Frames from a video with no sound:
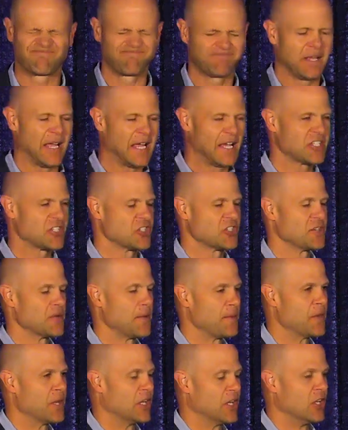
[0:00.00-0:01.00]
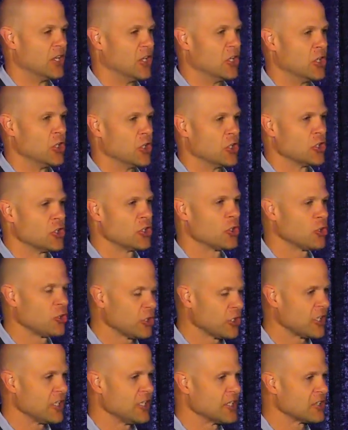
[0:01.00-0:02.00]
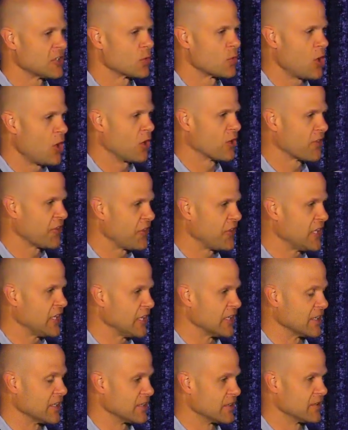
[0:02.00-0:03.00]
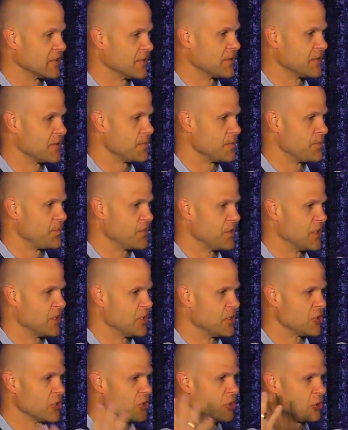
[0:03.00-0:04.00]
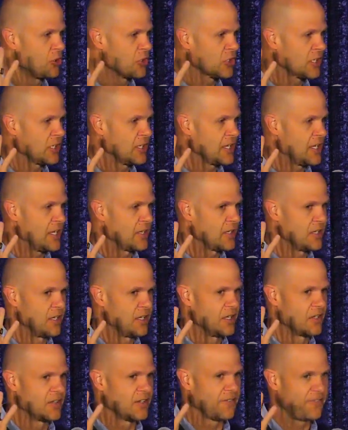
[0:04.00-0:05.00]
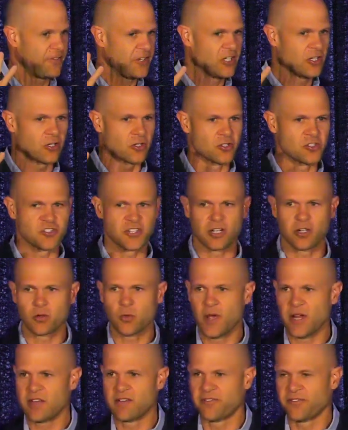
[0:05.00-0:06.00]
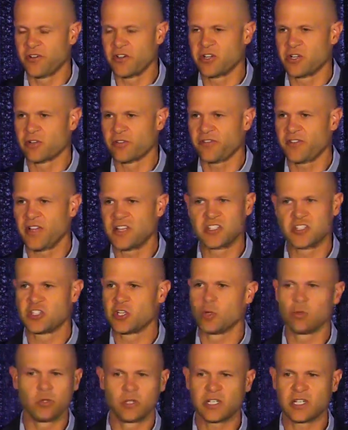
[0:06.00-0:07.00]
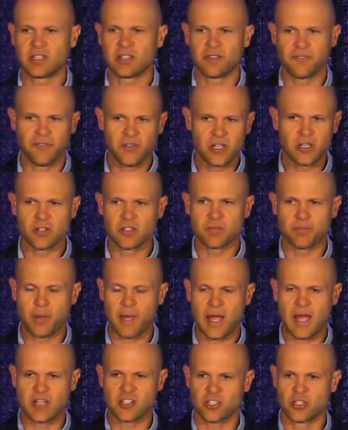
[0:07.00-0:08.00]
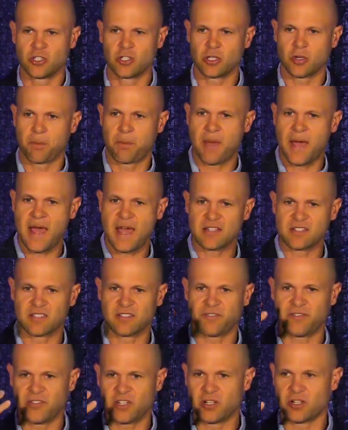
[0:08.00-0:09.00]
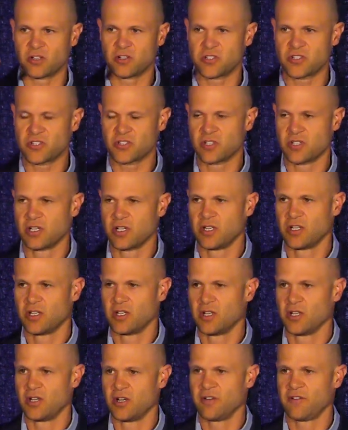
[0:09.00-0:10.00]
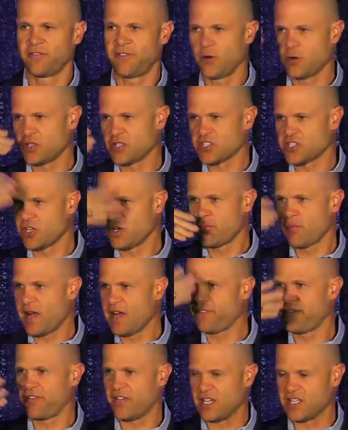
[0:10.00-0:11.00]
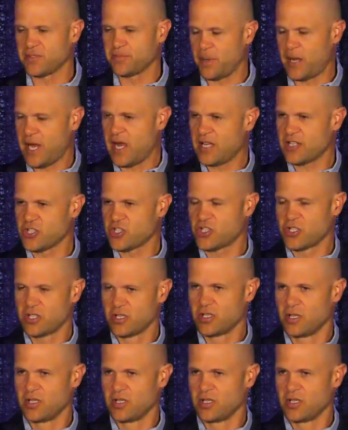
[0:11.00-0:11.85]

Patch, you're looking at the wrong thing. You're looking at the fingers that are right in front of your face. Don't look at the fingers, Patch. Look past the fingers. Focus on my face, Patch.